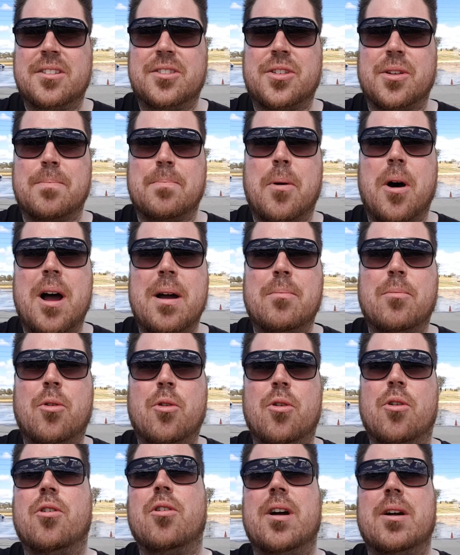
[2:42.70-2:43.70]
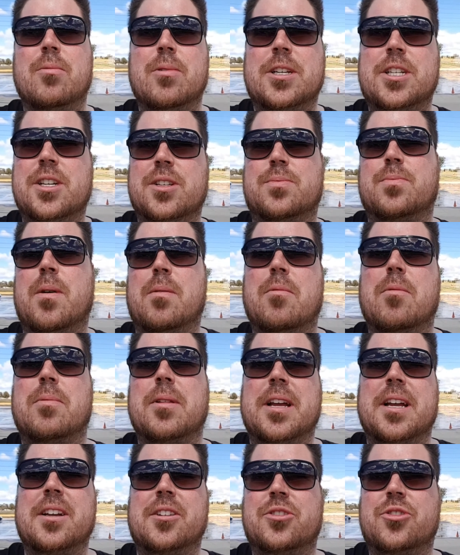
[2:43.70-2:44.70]
to buy more, which has
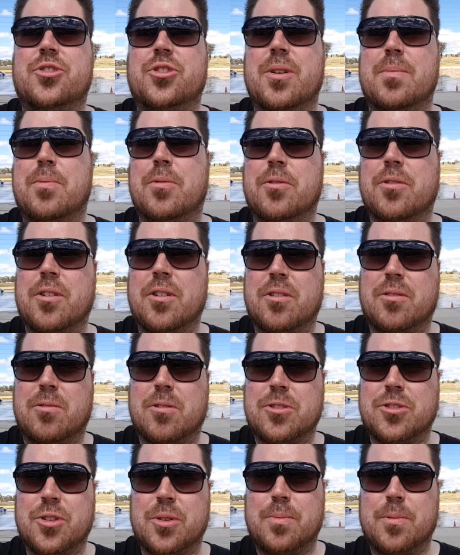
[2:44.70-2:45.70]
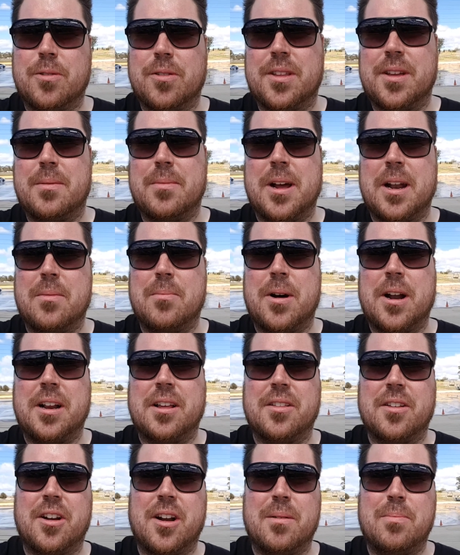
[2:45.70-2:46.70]
probably tripled or quadrupled the amount of money
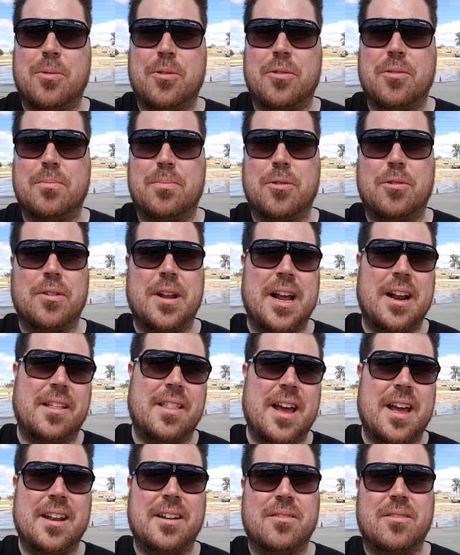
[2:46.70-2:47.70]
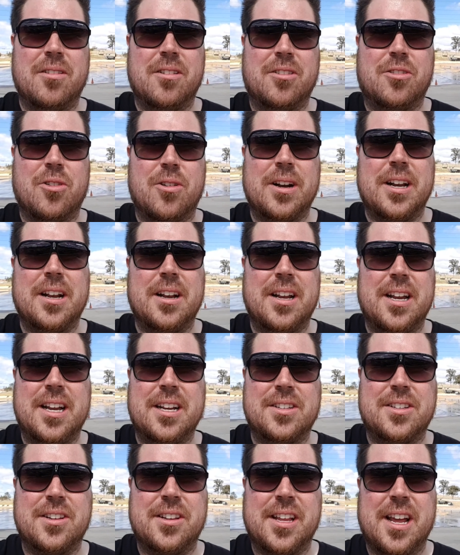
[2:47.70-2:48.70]
that I pulled out of that coin
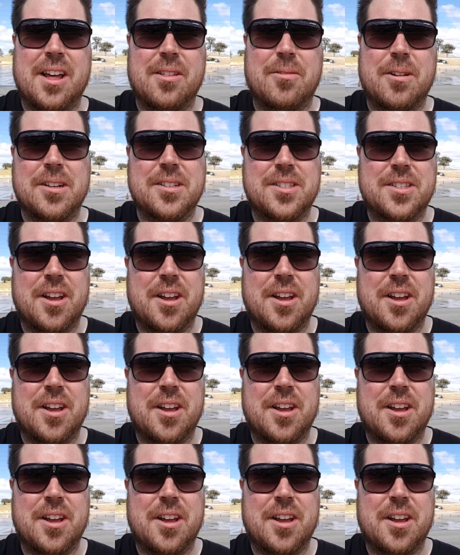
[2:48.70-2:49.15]
into the other one.